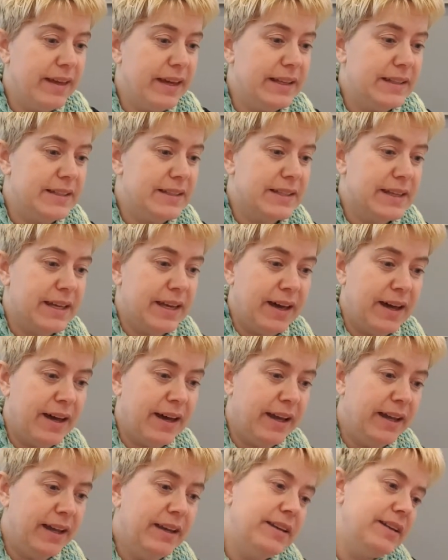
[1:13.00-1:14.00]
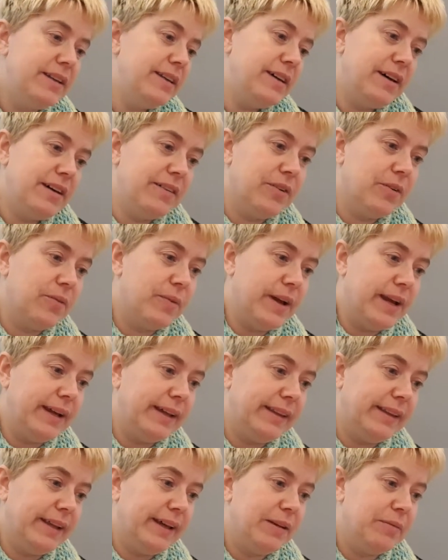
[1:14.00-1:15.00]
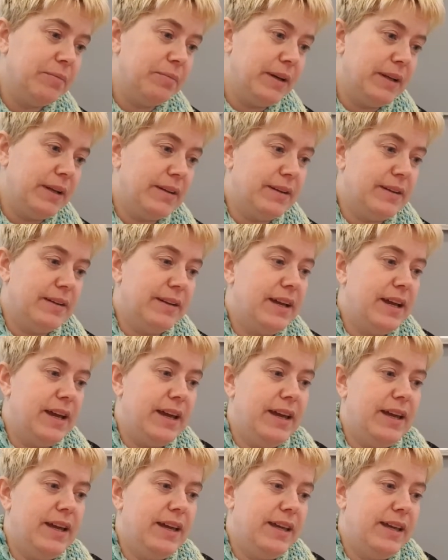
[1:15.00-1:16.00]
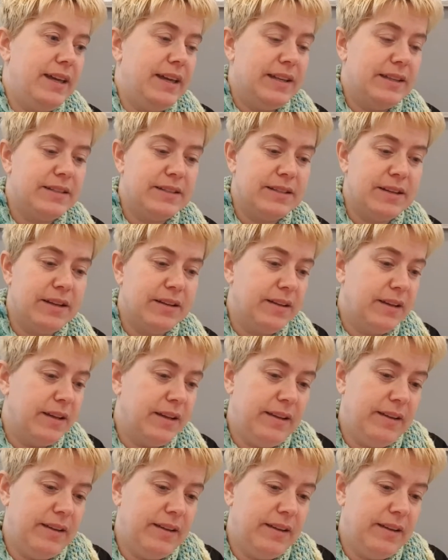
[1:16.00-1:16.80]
It's kind of a raglan, but it's not.